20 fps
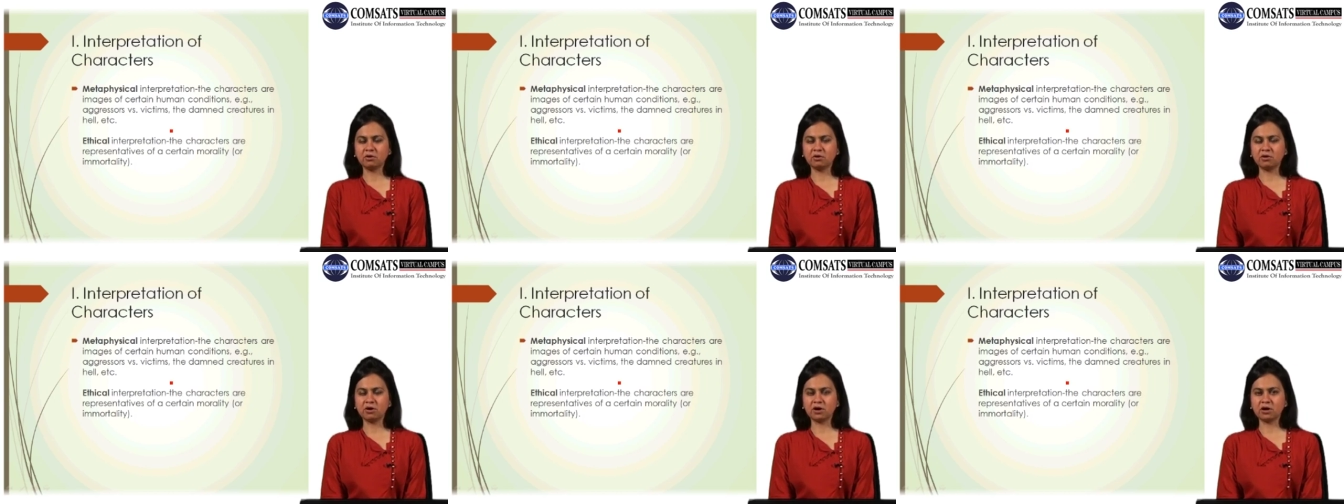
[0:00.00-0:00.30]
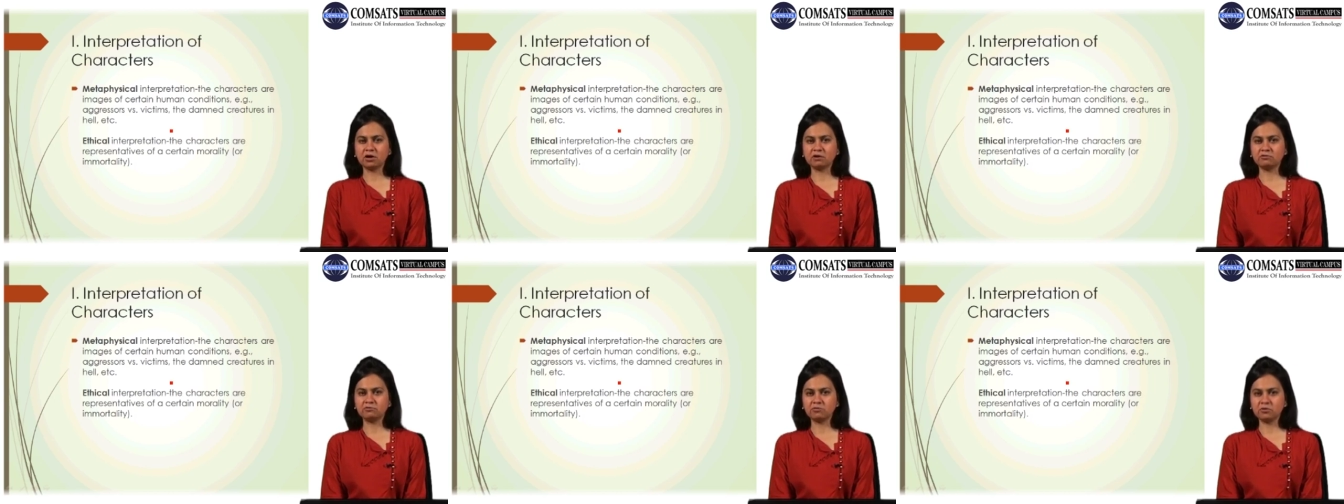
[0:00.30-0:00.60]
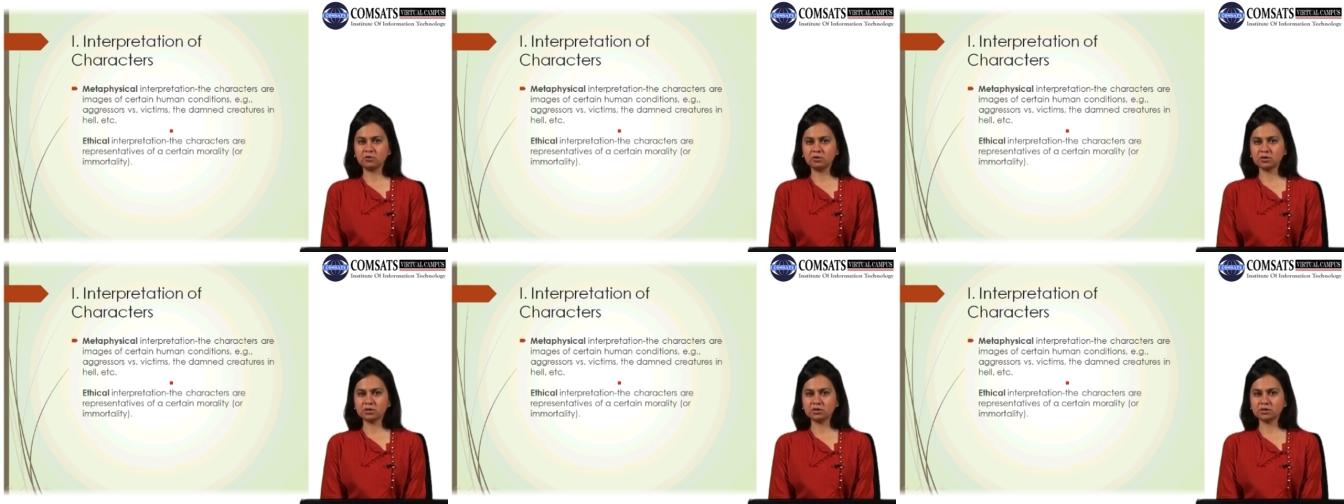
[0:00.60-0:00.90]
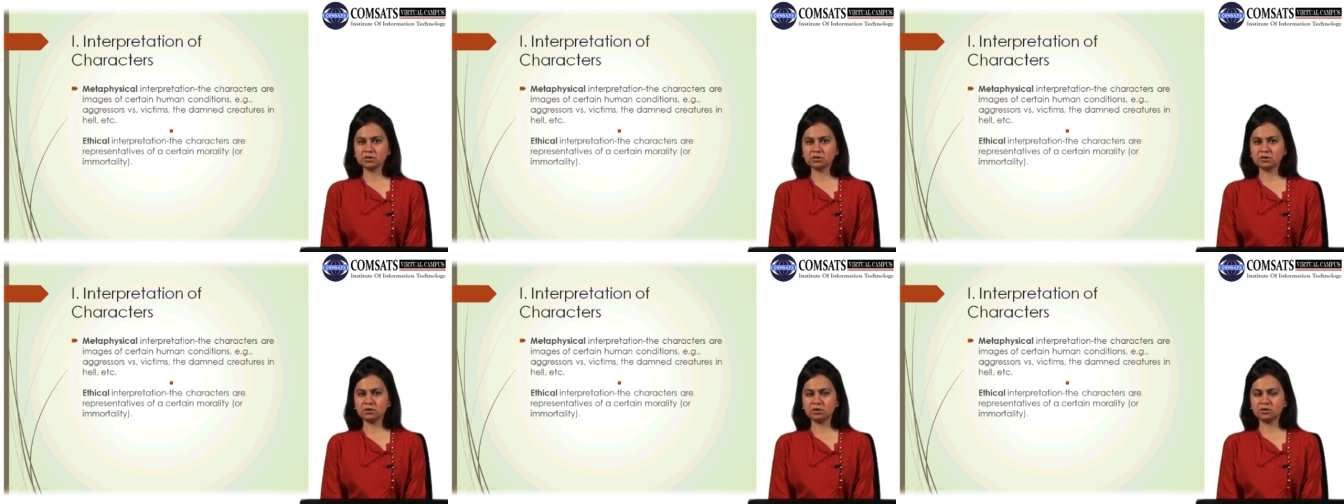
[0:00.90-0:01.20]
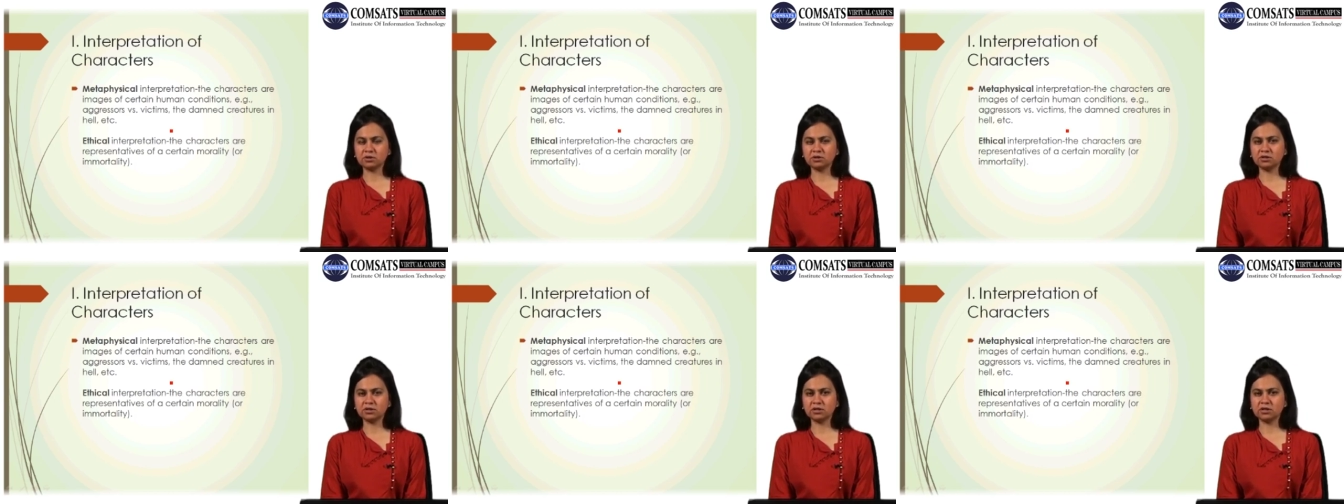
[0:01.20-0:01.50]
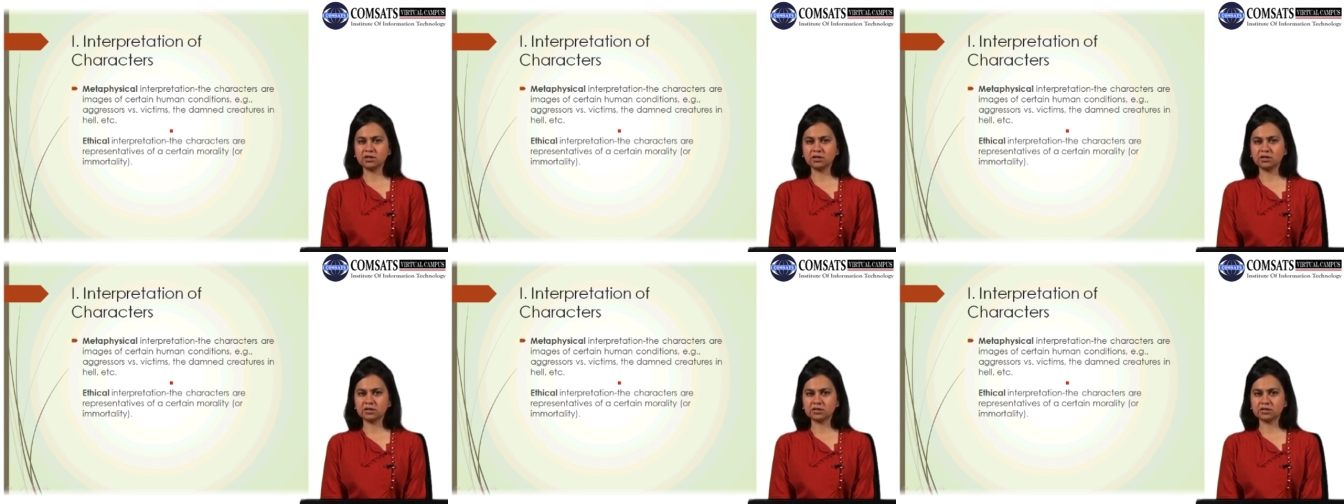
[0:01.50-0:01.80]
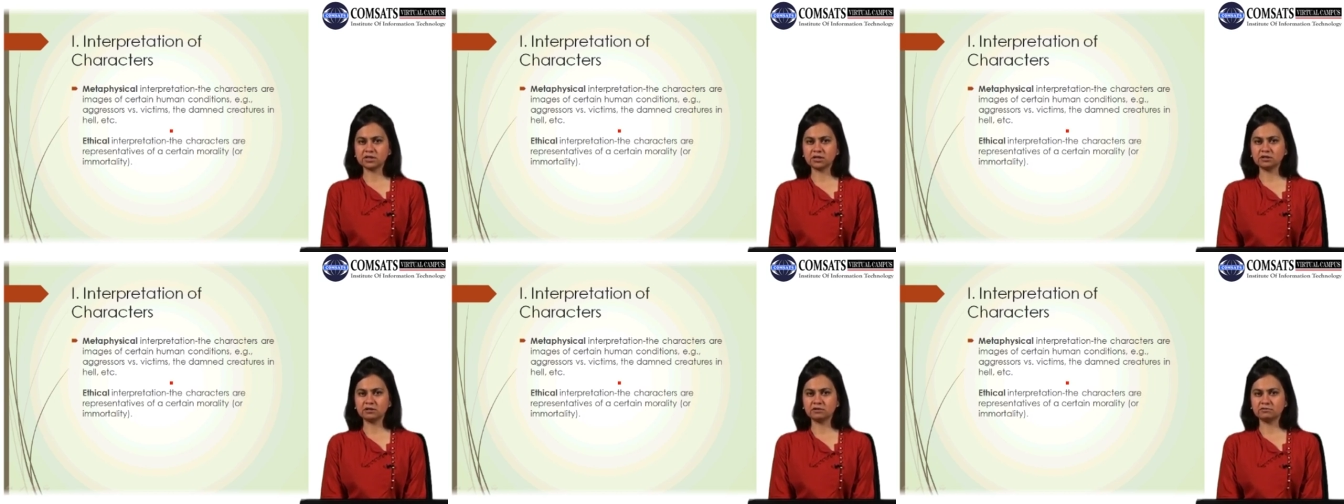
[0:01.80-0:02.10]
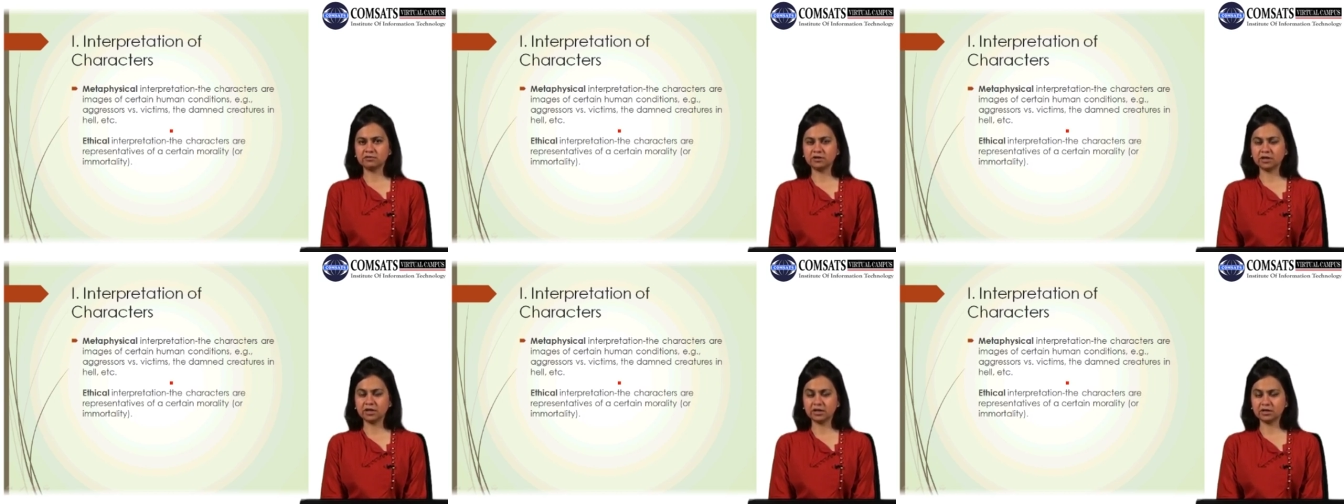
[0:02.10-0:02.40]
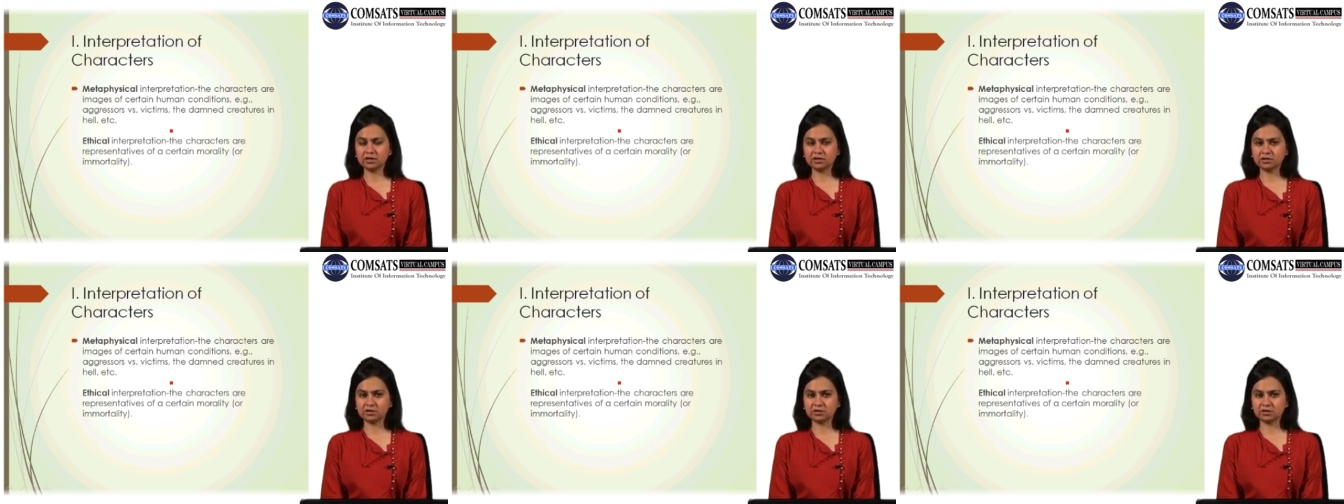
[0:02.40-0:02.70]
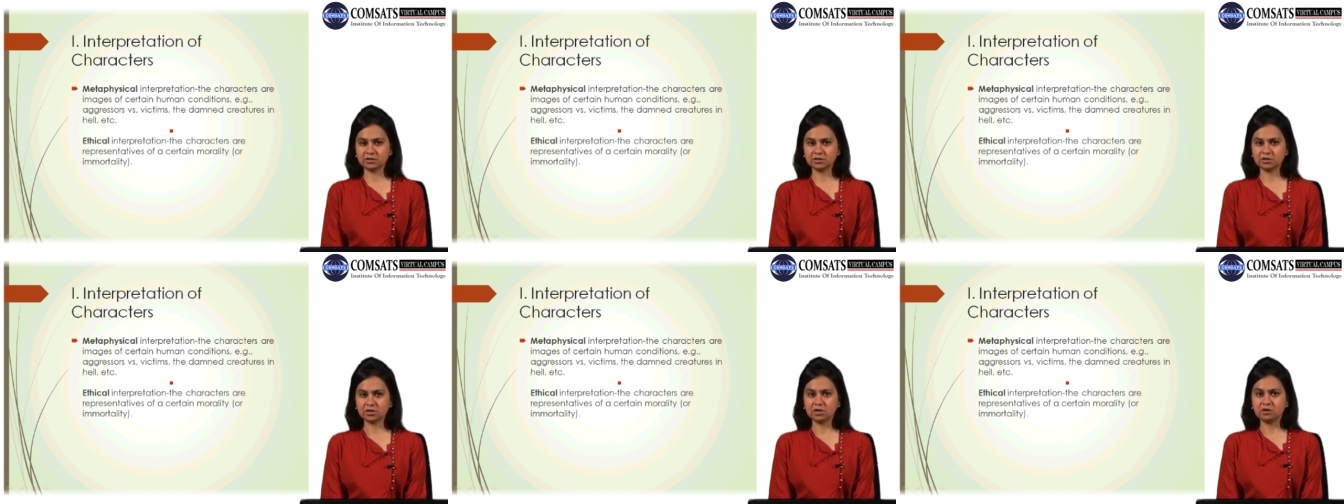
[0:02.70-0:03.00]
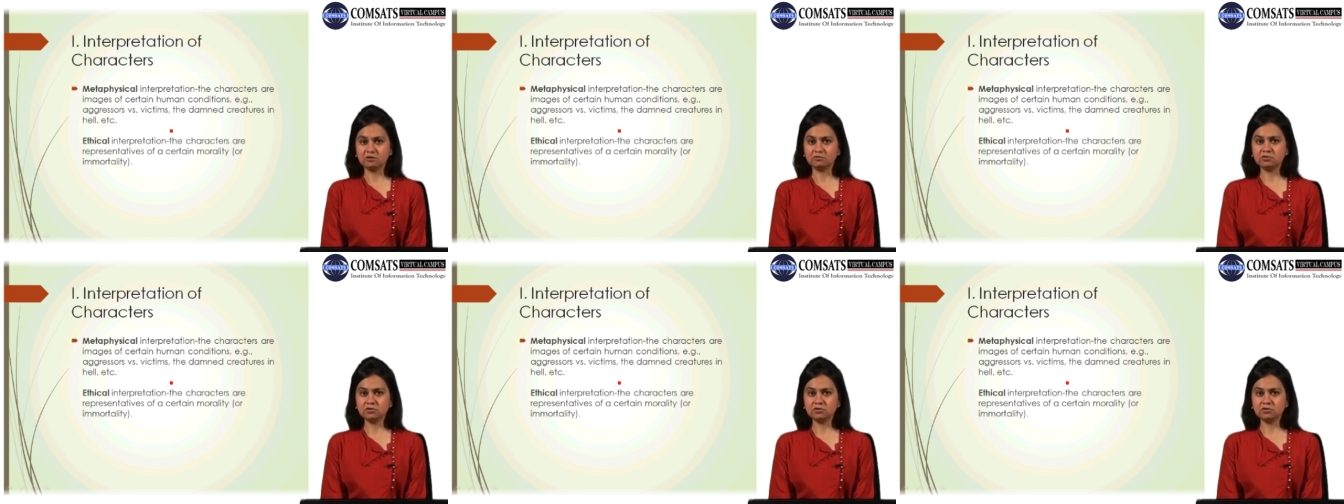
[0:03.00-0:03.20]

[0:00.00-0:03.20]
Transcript: or our focus on the understanding of the characters